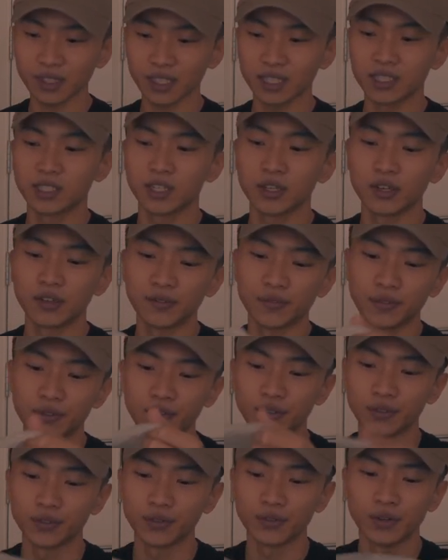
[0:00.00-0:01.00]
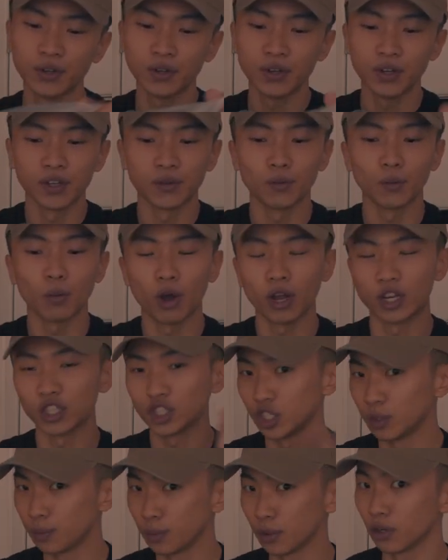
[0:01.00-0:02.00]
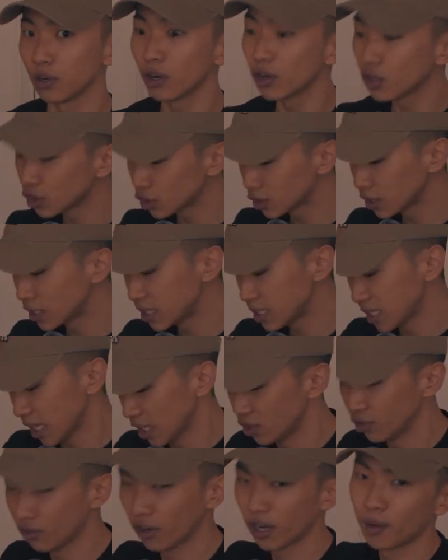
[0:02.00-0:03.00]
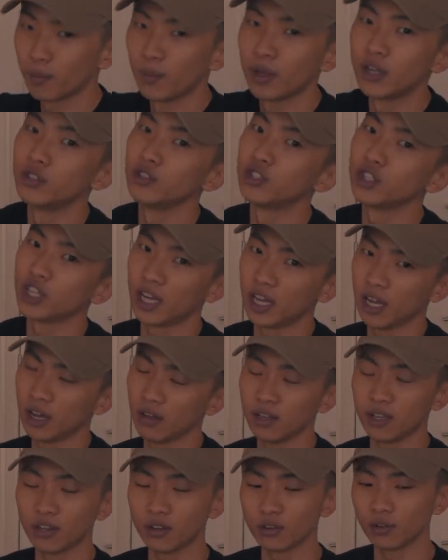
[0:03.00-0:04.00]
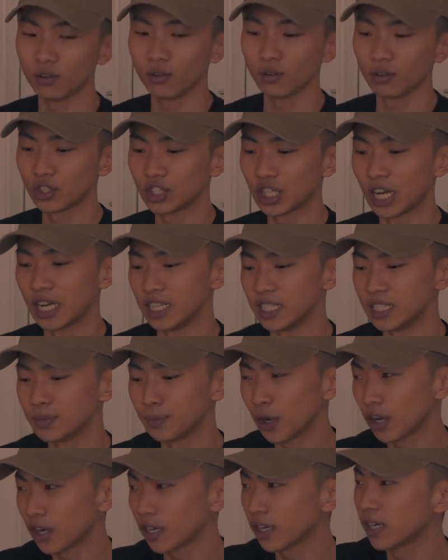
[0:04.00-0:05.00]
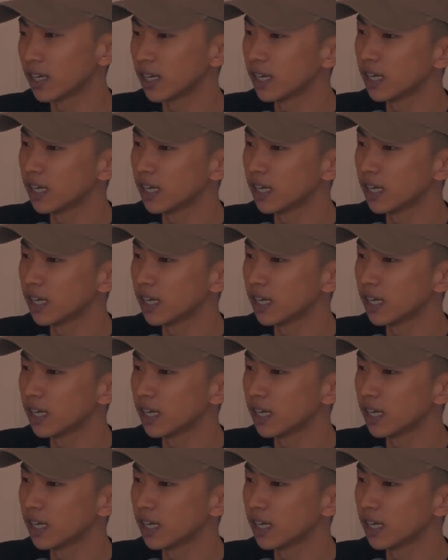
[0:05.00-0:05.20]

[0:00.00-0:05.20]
So if you want cheaper groceries, I do recommend you check out like your local Chinese mart.